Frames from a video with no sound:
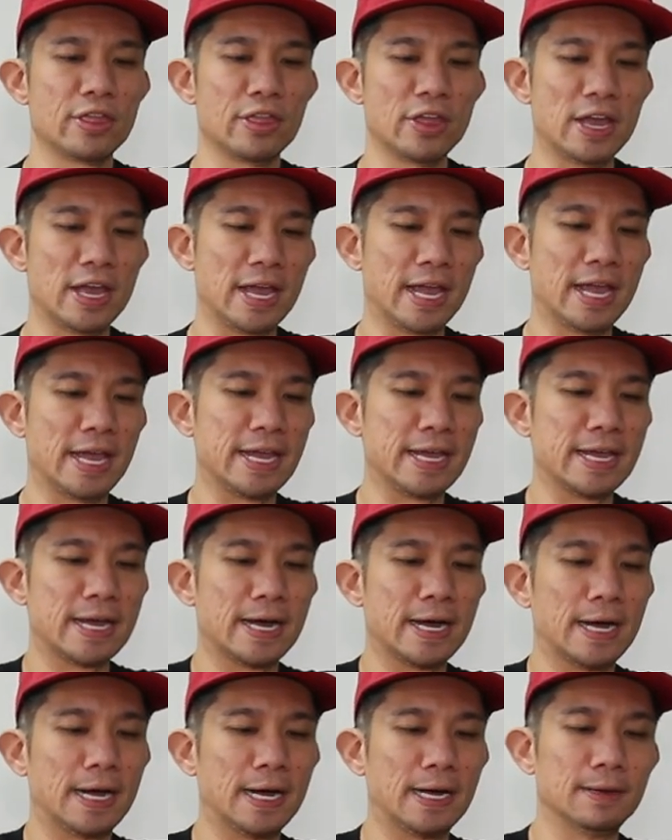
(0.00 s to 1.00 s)

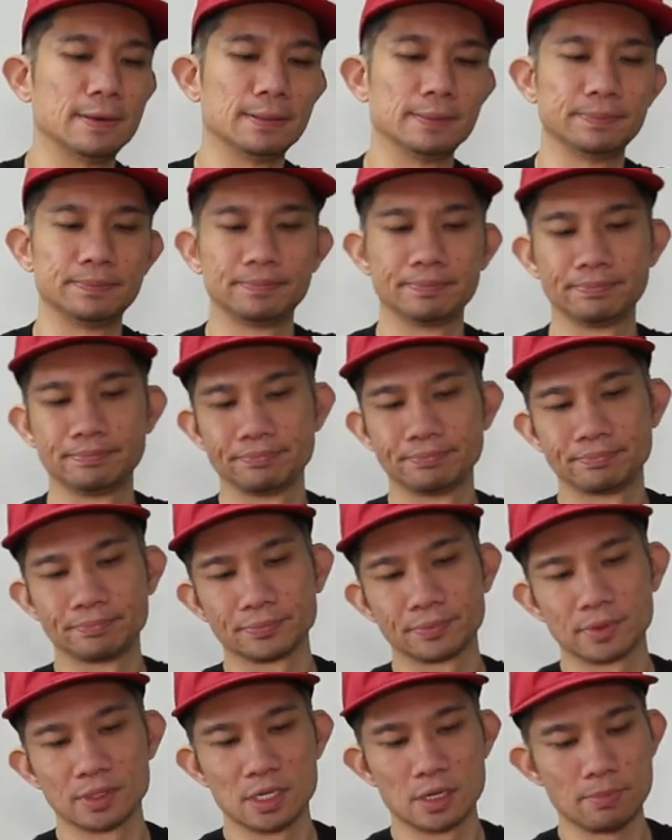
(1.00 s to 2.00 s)
a
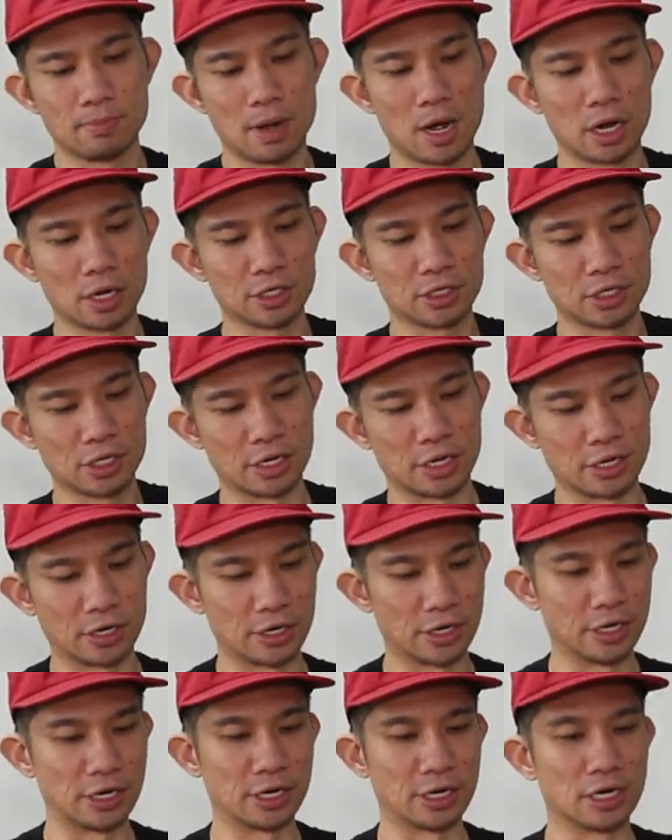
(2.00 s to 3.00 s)
box
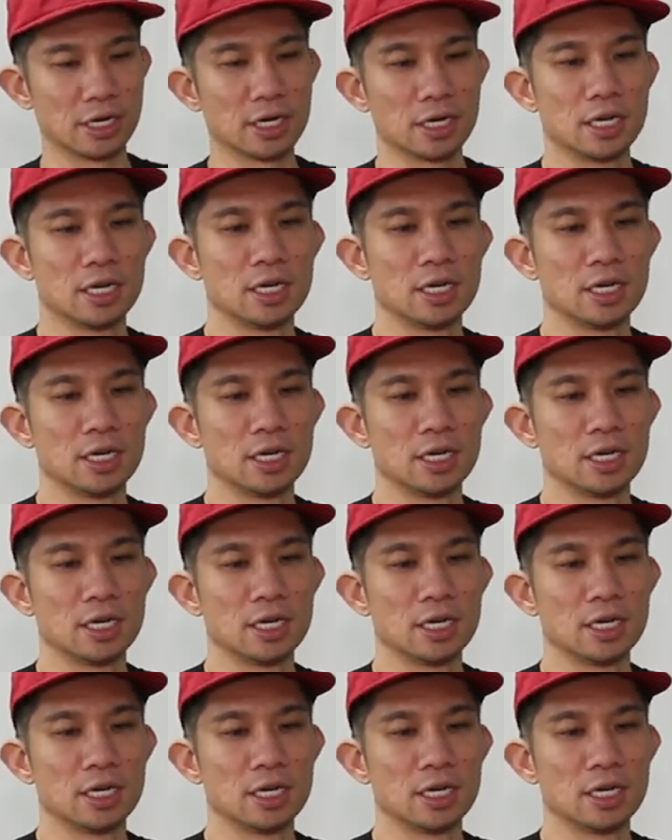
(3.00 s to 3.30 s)
cutter here.